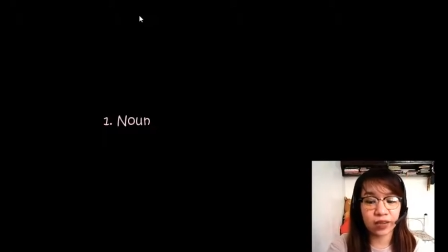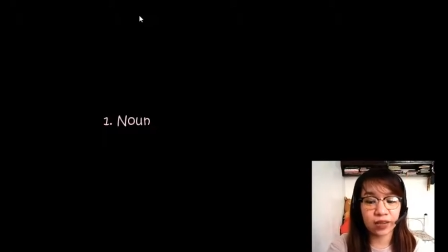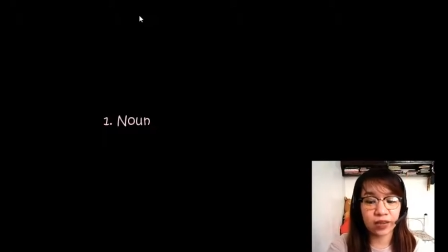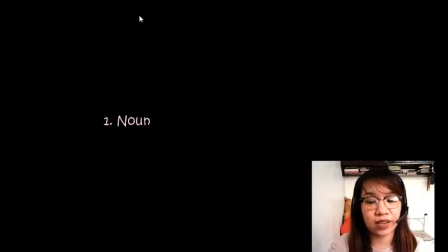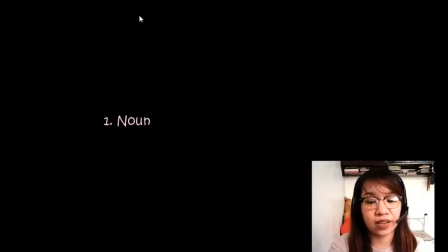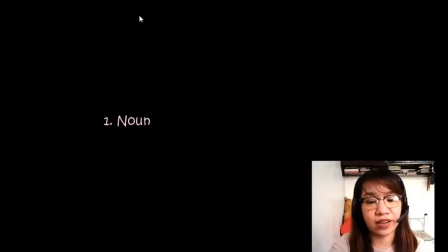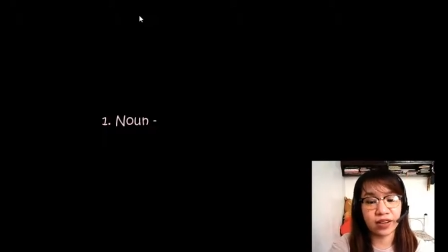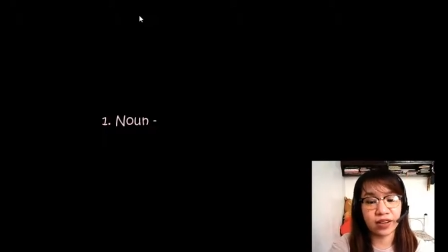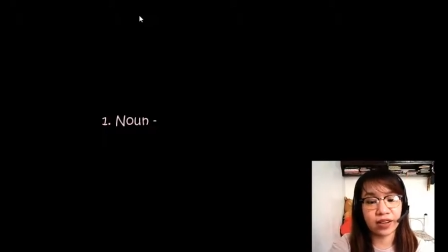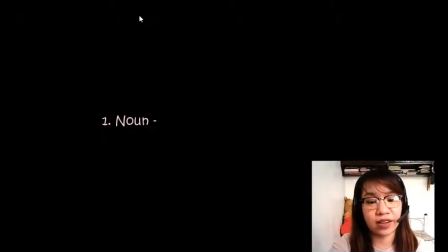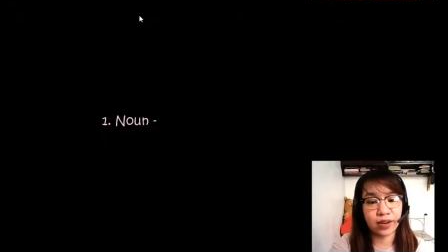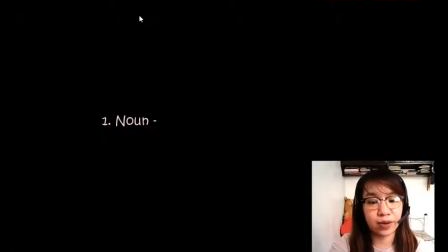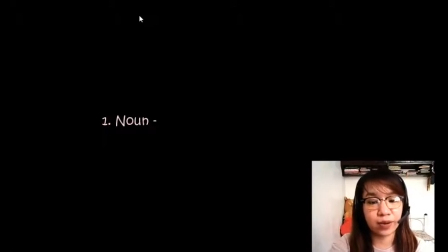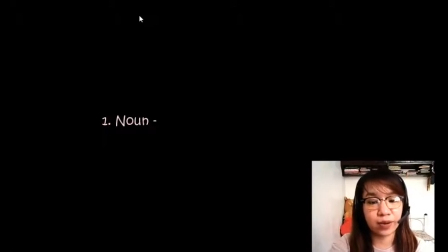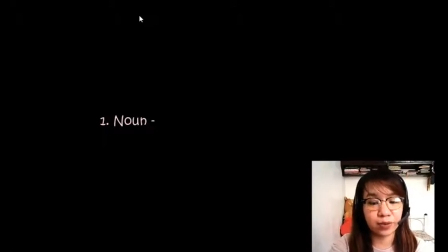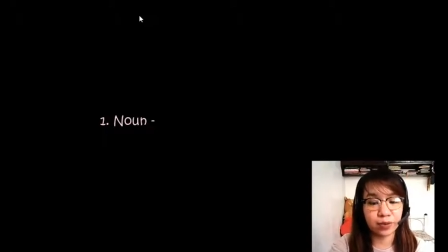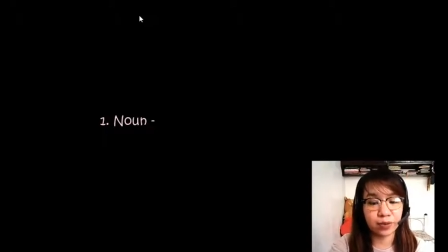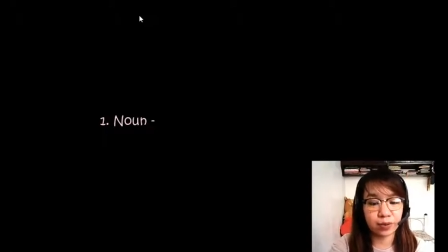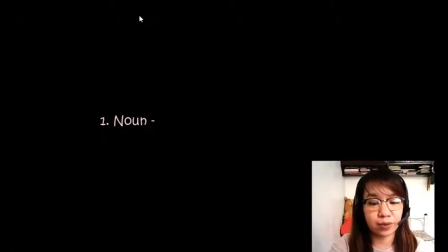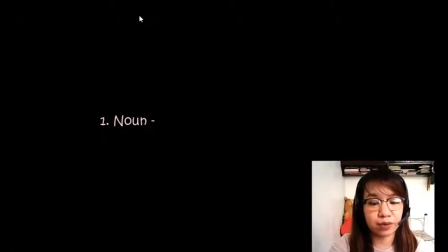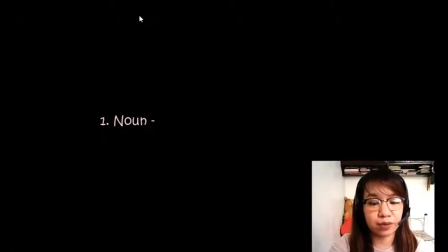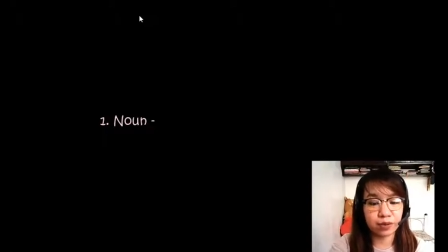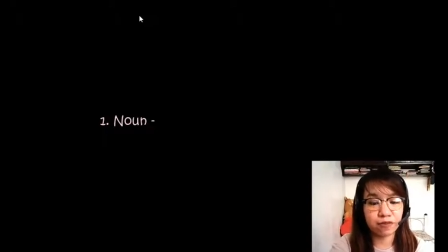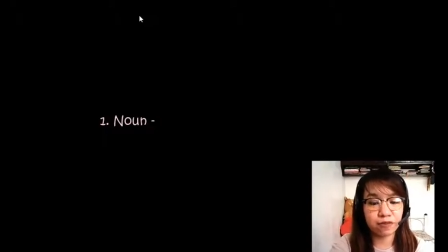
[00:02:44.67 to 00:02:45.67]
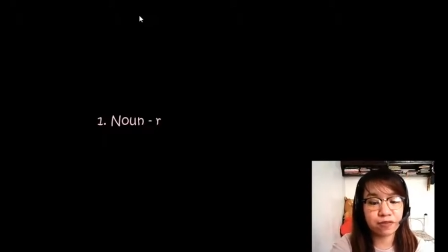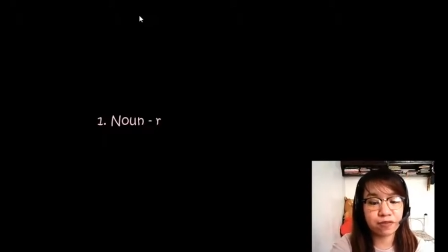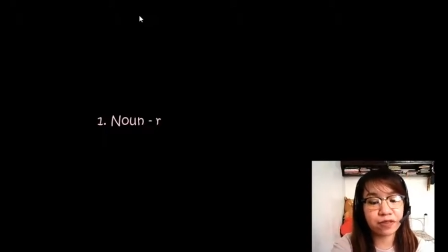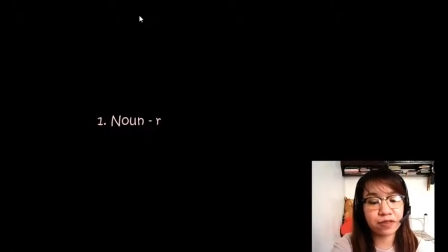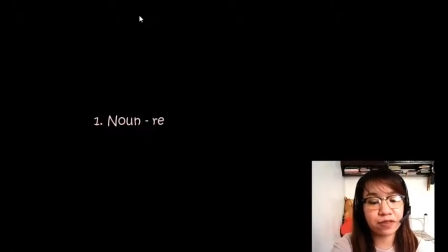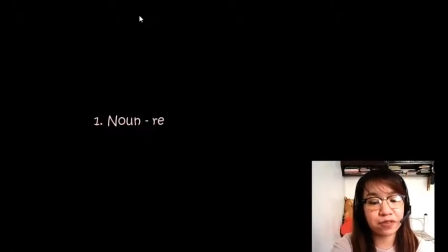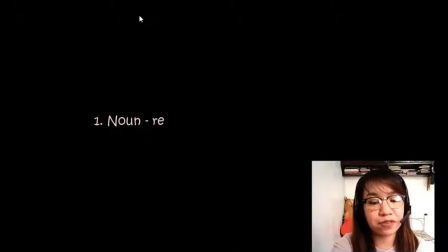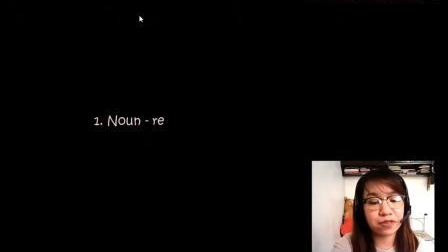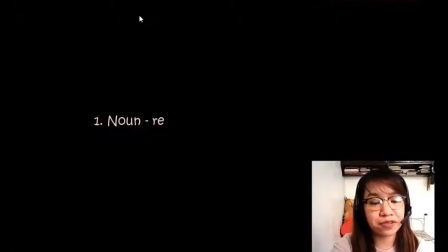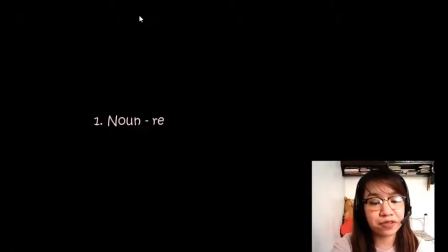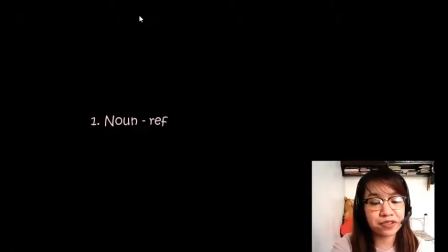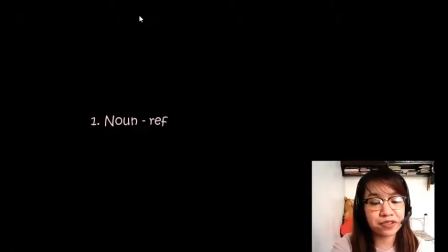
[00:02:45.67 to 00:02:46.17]
the noun
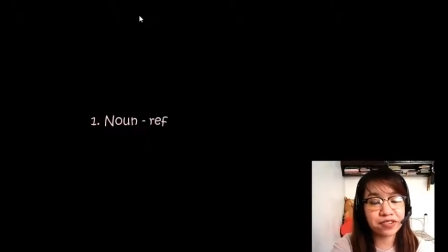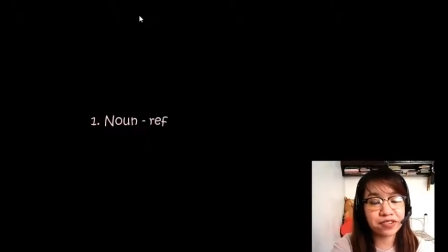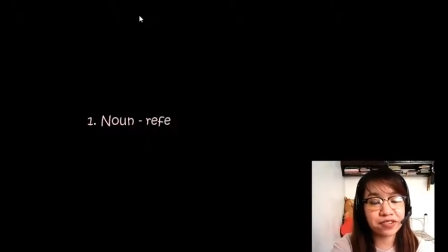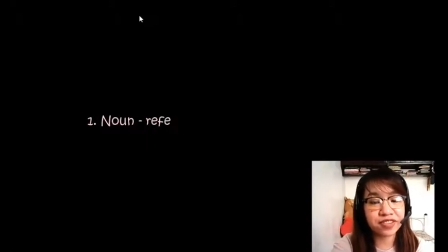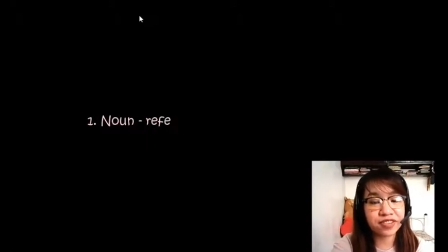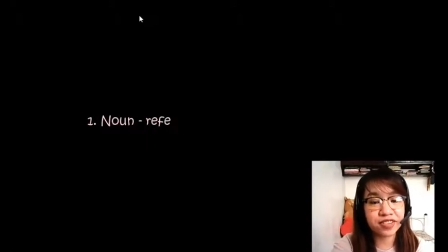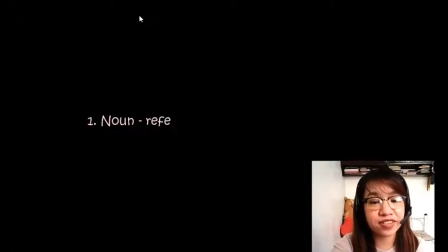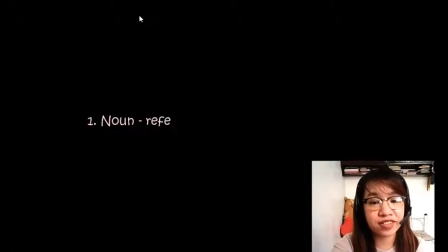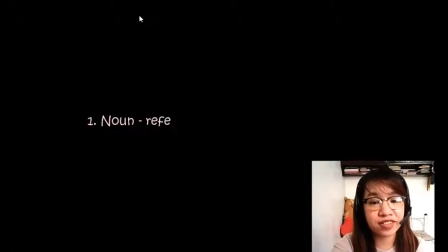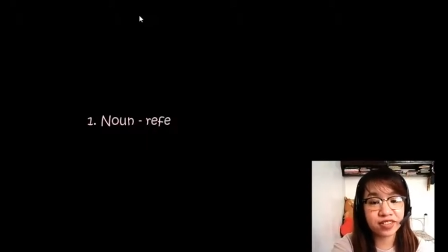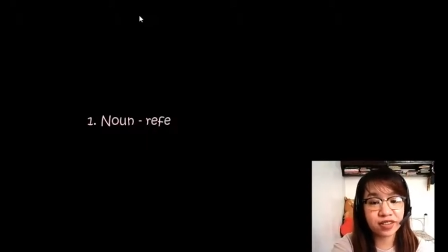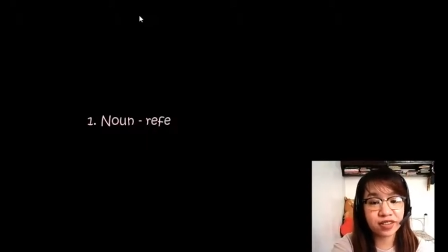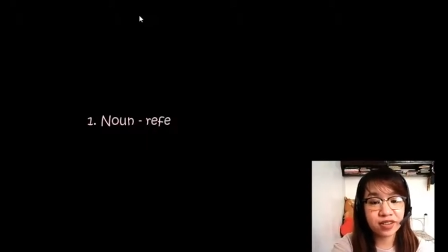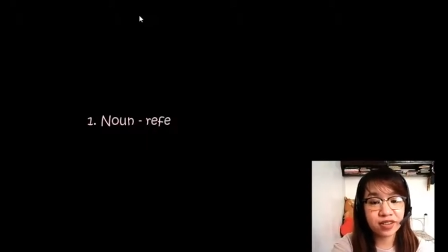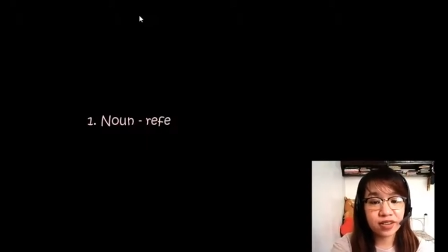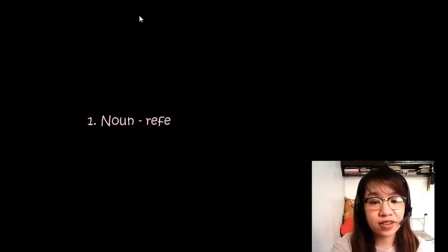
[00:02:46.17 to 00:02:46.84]
refers